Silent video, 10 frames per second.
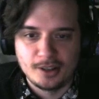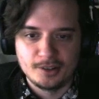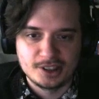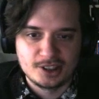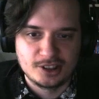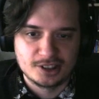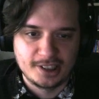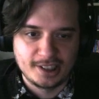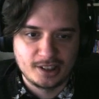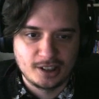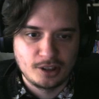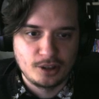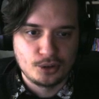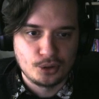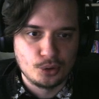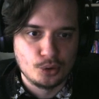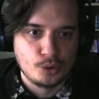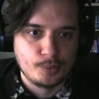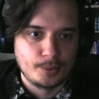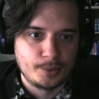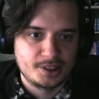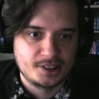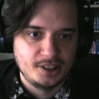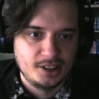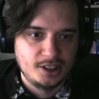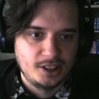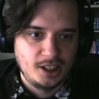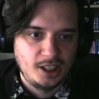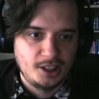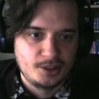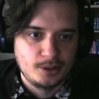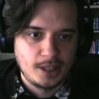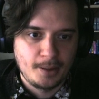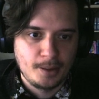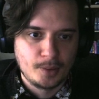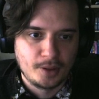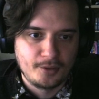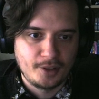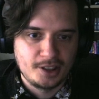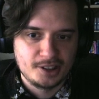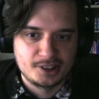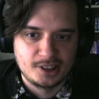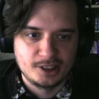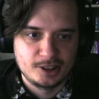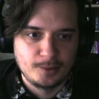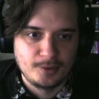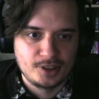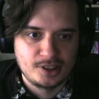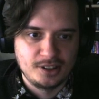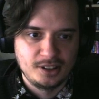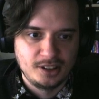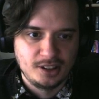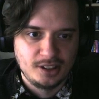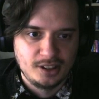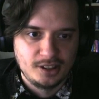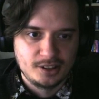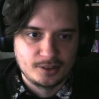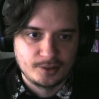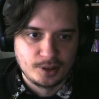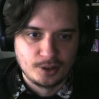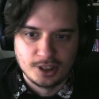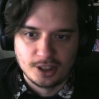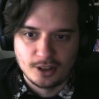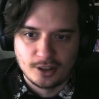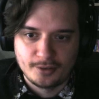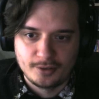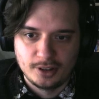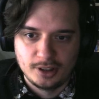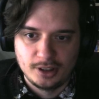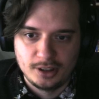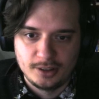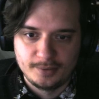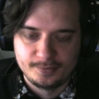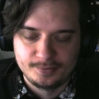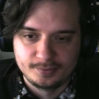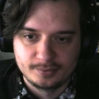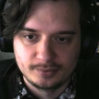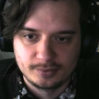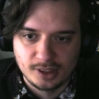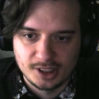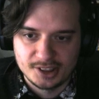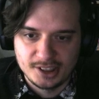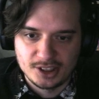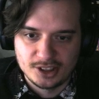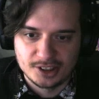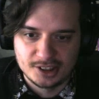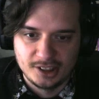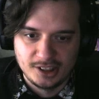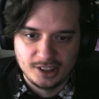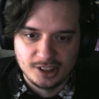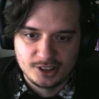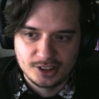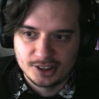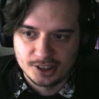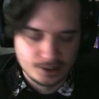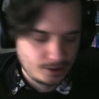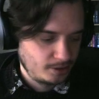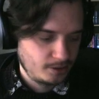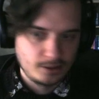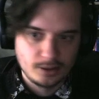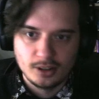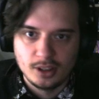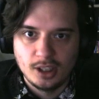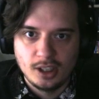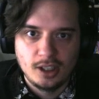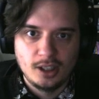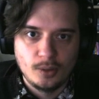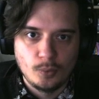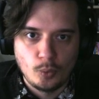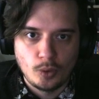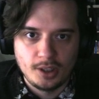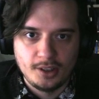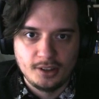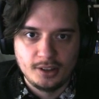is just like a cube with 2 array modifiers and a subdivision. So if I turn that off, you can see it's just this one